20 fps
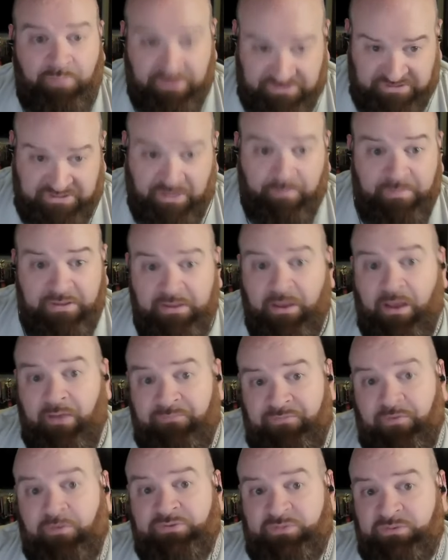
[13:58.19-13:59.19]
But some of
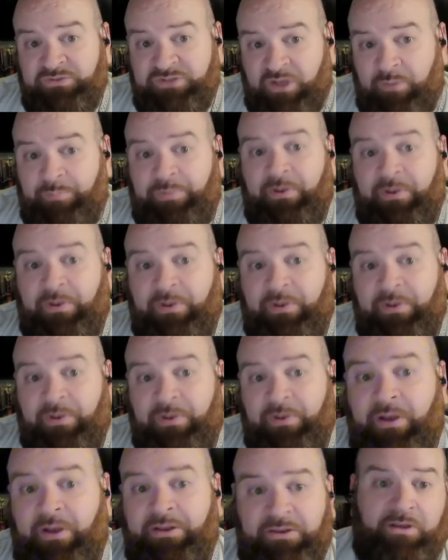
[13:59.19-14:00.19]
y'all folks will jump
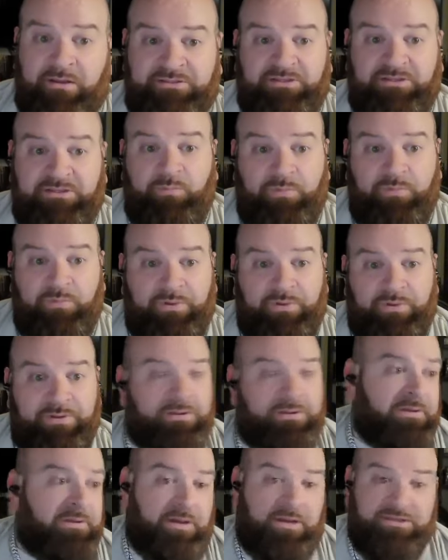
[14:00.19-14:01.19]
on here and call
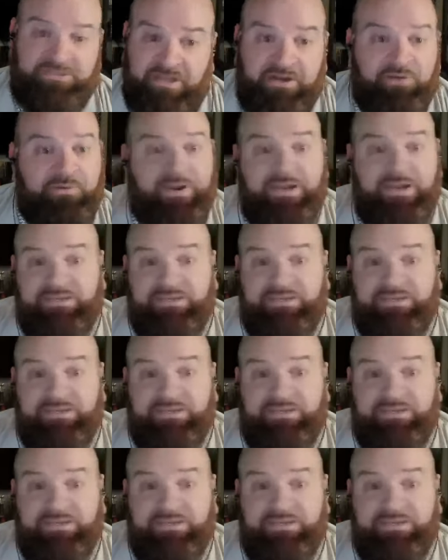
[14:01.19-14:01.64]
someone